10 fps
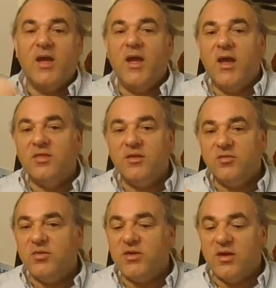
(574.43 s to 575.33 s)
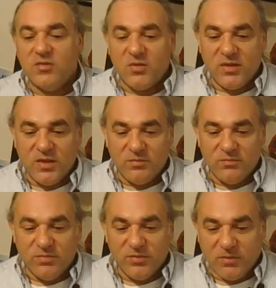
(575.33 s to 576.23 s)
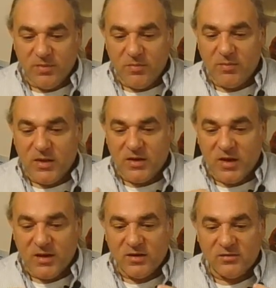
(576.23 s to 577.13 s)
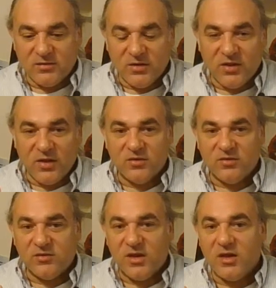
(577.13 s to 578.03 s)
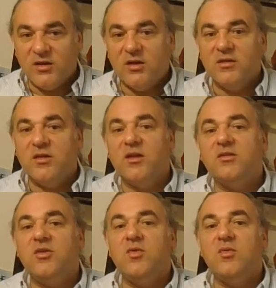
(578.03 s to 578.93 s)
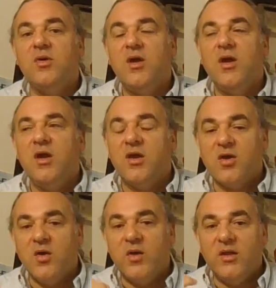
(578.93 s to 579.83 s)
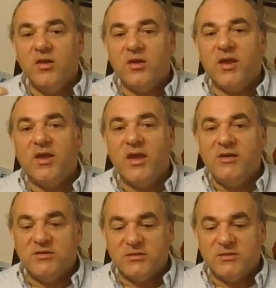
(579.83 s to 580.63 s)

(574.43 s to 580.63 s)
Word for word: And this one's actually one that some people may not necessarily understand unless you go and look at gait.